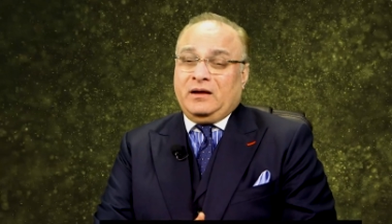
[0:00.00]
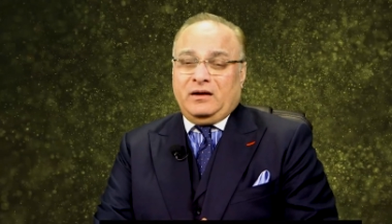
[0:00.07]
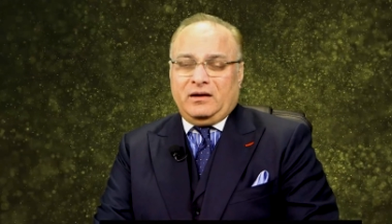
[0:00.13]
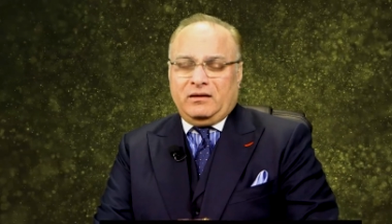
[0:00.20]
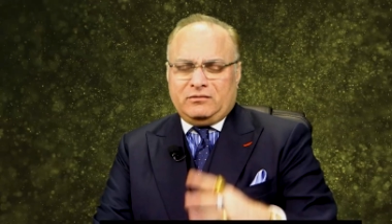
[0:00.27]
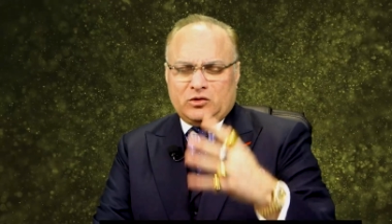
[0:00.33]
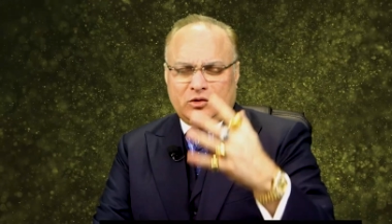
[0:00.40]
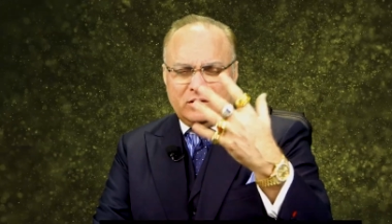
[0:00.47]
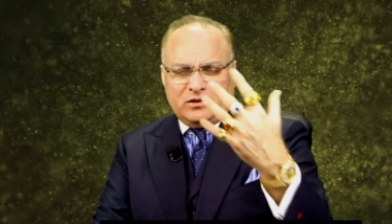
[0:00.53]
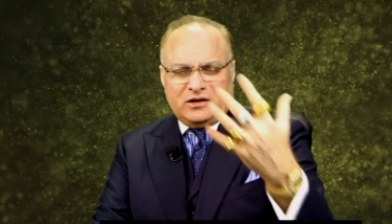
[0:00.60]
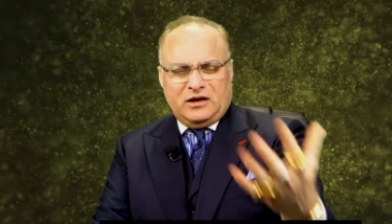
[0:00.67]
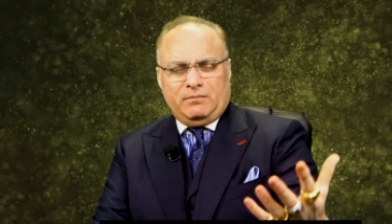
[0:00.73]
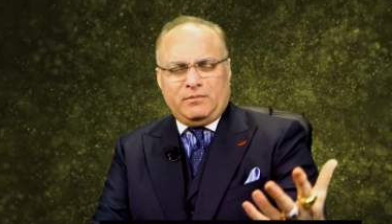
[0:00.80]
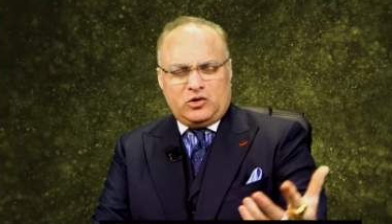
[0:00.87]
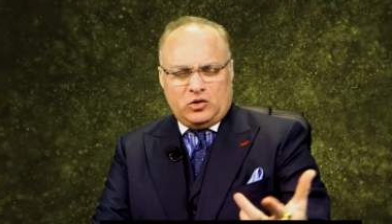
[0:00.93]
And you can
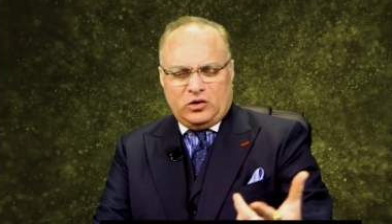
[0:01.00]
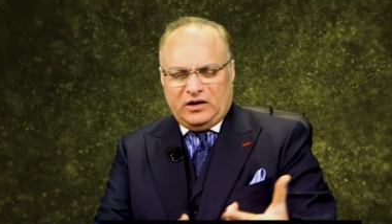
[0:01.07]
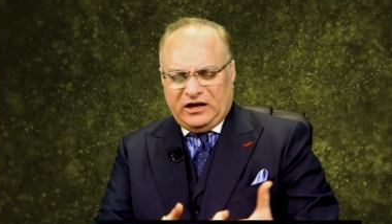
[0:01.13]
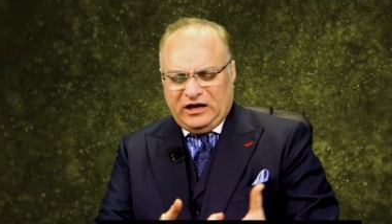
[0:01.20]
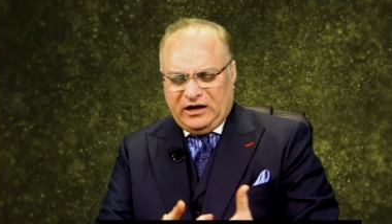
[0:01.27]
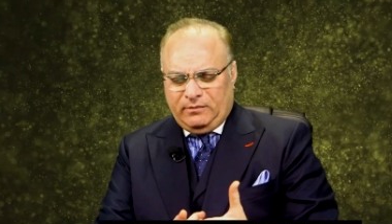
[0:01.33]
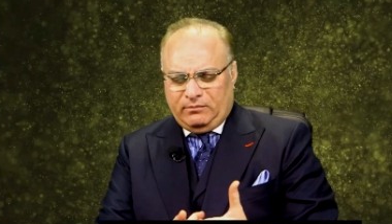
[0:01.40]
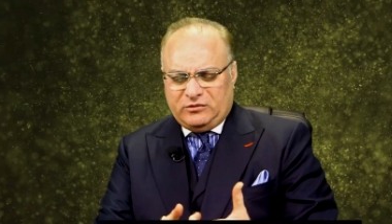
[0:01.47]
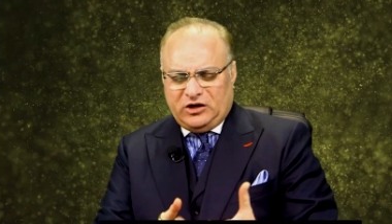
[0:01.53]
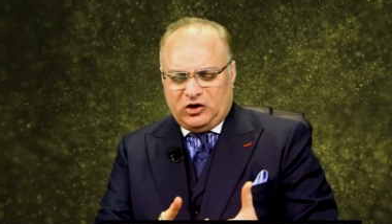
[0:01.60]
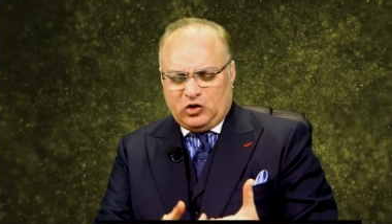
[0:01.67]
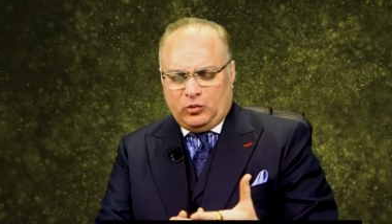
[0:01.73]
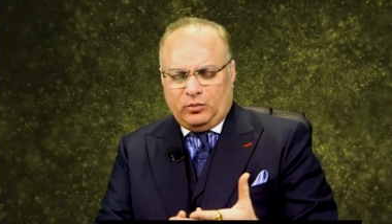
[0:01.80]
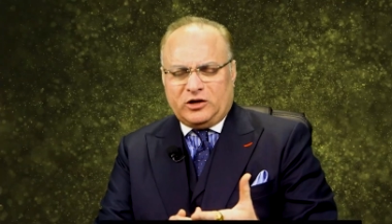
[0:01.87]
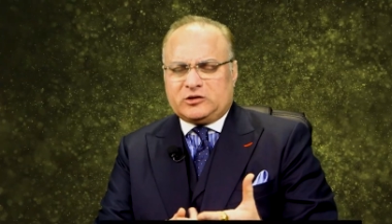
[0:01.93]
give me your name,
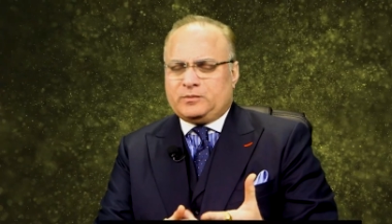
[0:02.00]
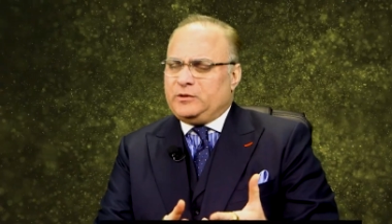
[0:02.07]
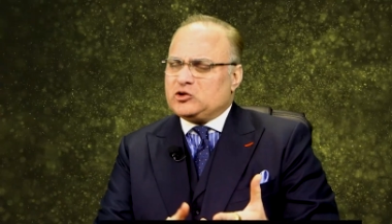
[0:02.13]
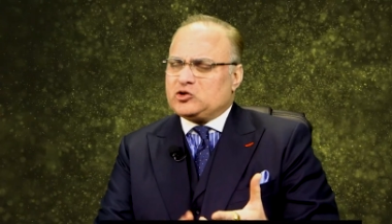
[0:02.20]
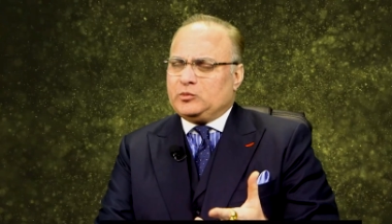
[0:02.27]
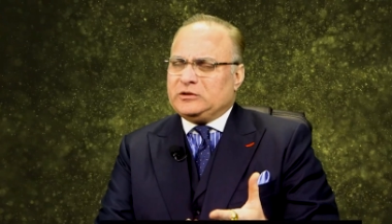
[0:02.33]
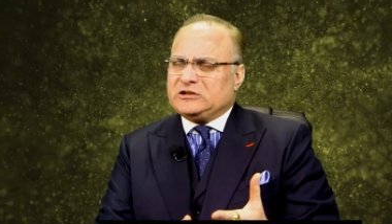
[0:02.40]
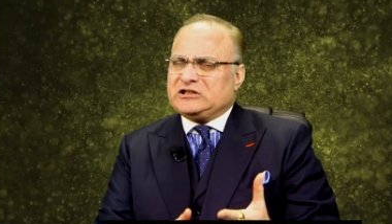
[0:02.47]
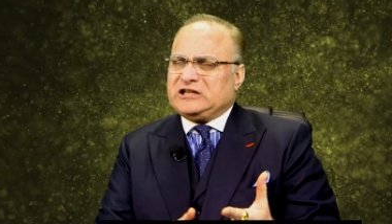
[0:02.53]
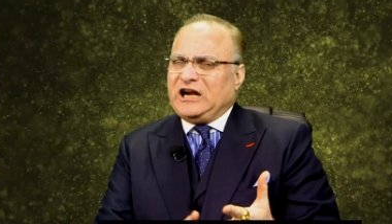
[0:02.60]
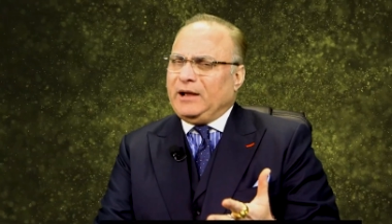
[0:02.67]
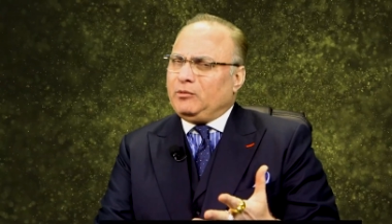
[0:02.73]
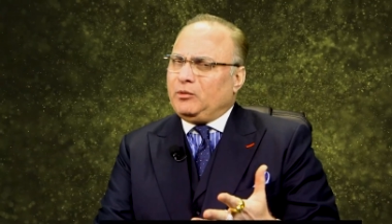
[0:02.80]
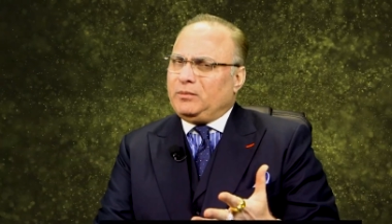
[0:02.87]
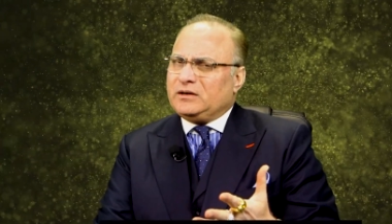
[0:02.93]
date of birth, place of birth,
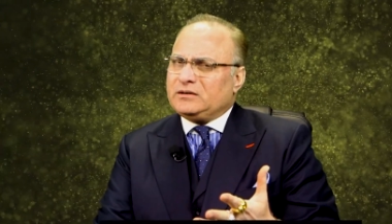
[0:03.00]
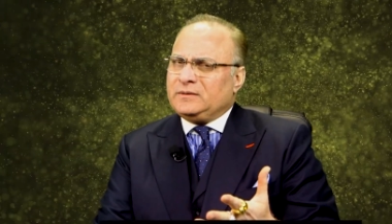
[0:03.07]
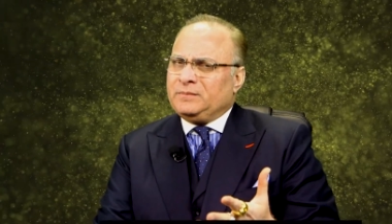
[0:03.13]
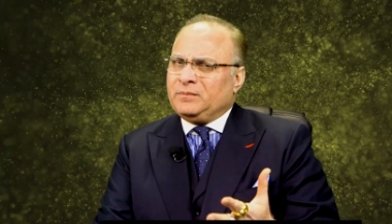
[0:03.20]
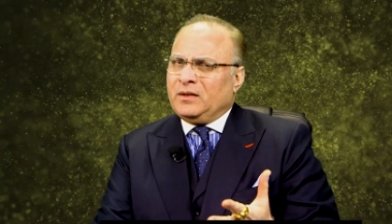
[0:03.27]
time of birth.